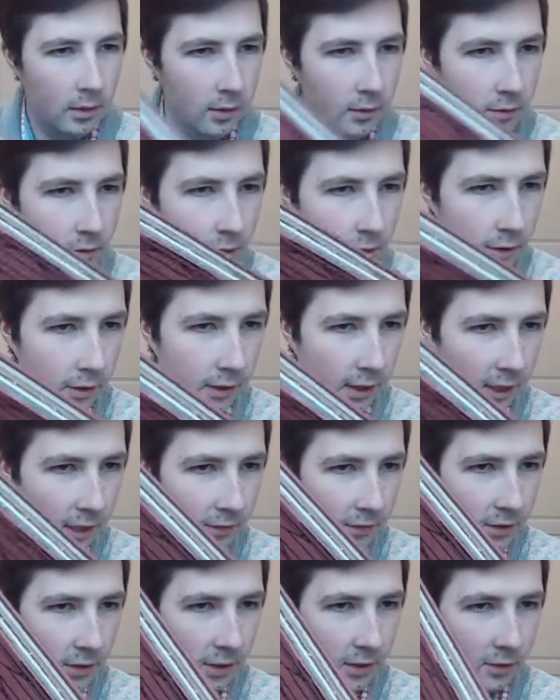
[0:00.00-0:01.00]
So you can kind
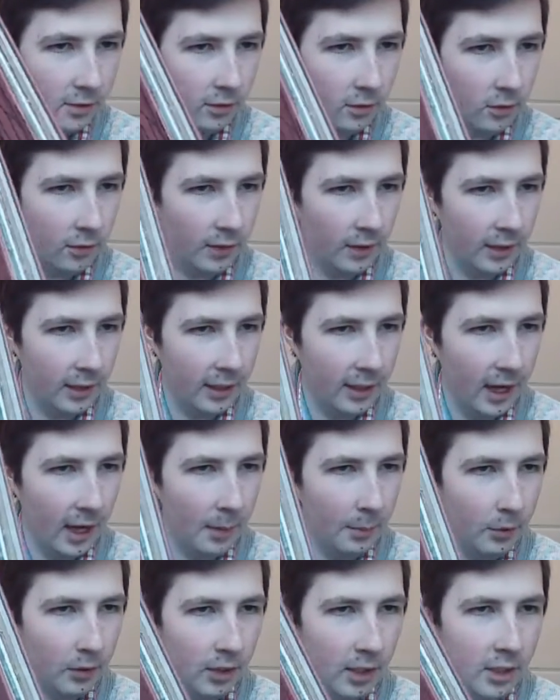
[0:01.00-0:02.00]
of see it's sort of like a
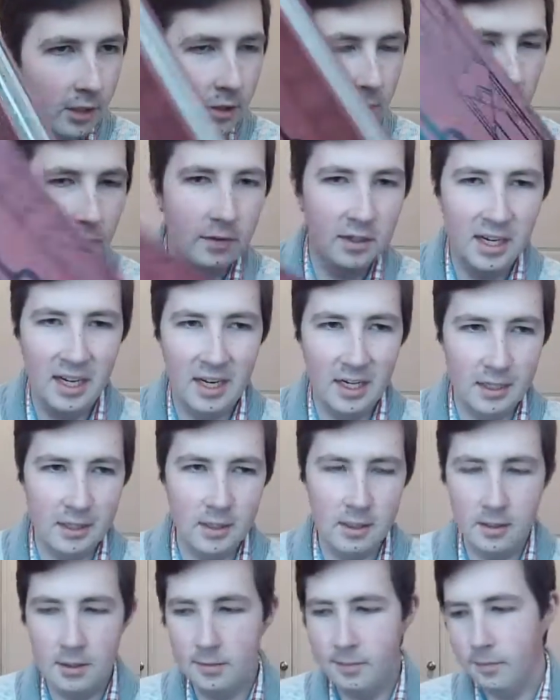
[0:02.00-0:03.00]
compilation of
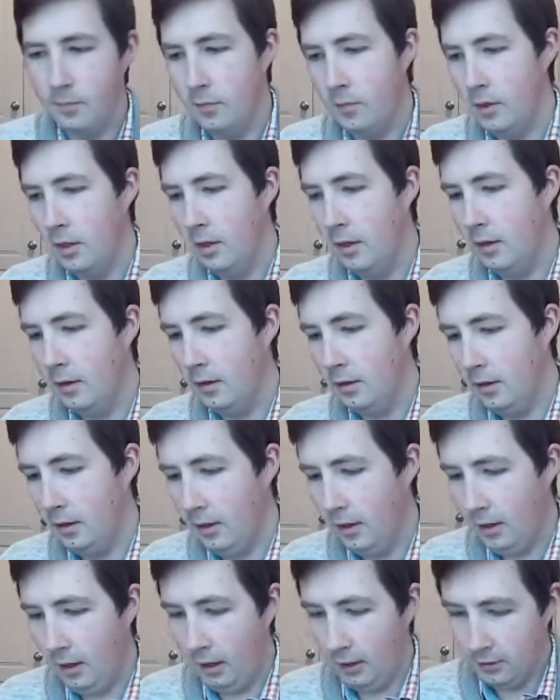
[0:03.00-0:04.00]
texts.
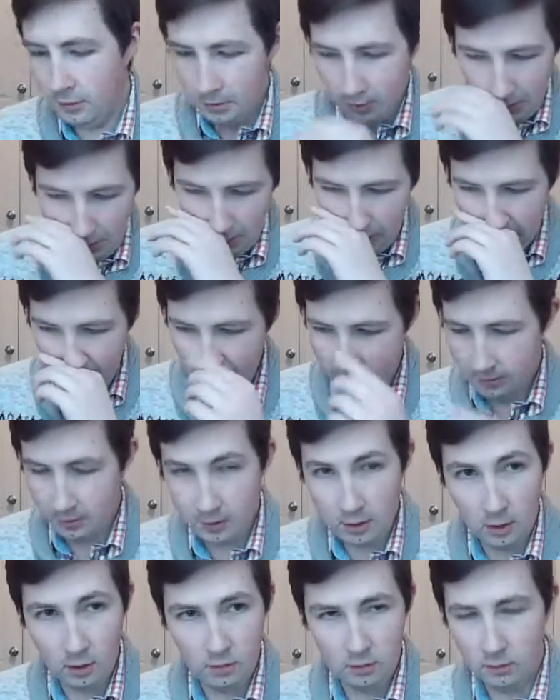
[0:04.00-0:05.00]
And so here's a
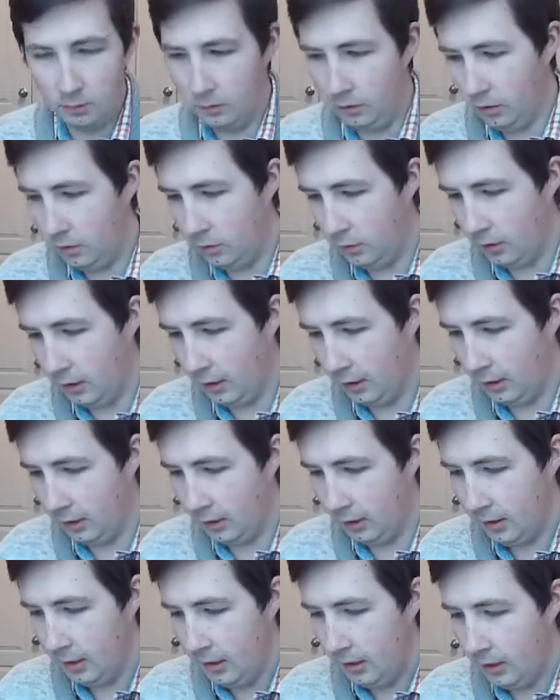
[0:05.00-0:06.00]
note from Luke
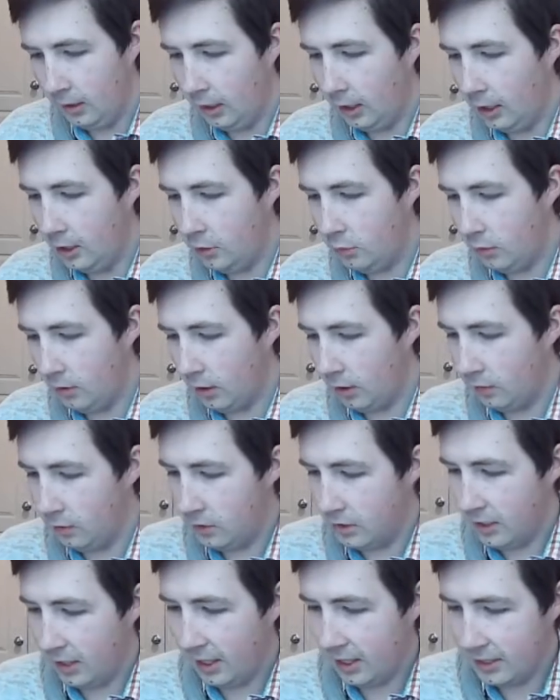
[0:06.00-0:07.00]
here. Each
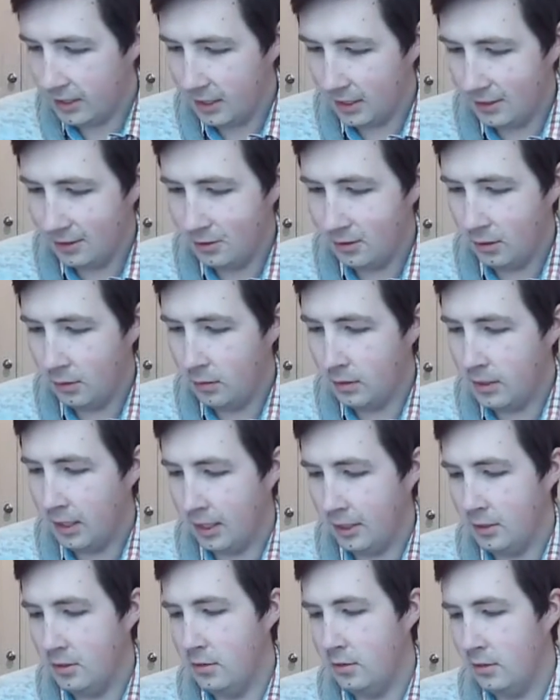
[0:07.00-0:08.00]
recovered text has its own
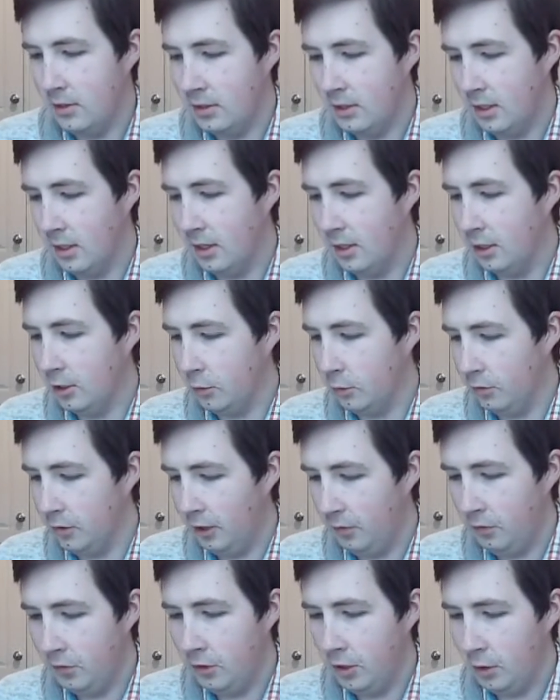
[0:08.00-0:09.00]
texture and size. We'll
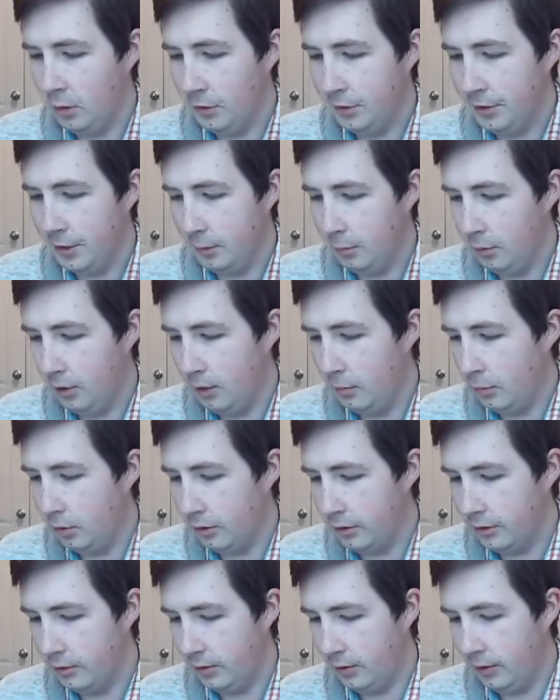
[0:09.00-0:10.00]
never know what the complete
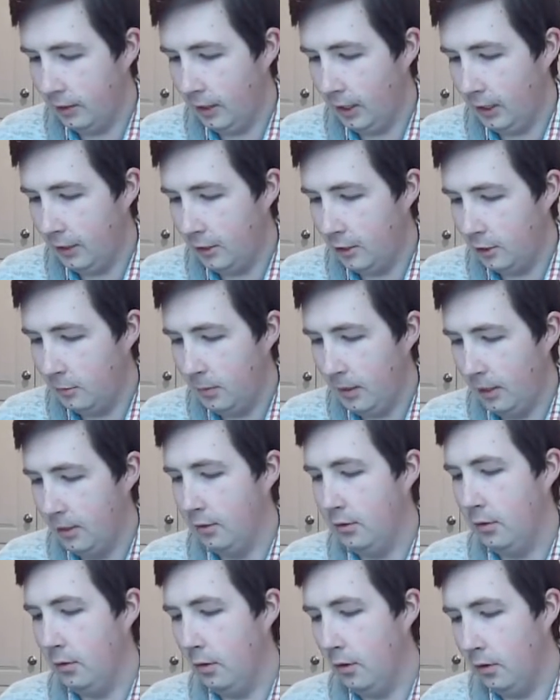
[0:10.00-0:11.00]
books look like. These
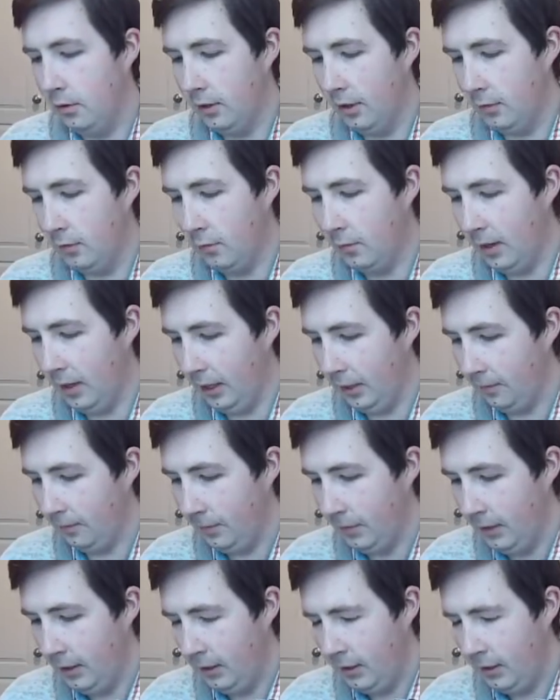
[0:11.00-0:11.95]
pages are all that remain.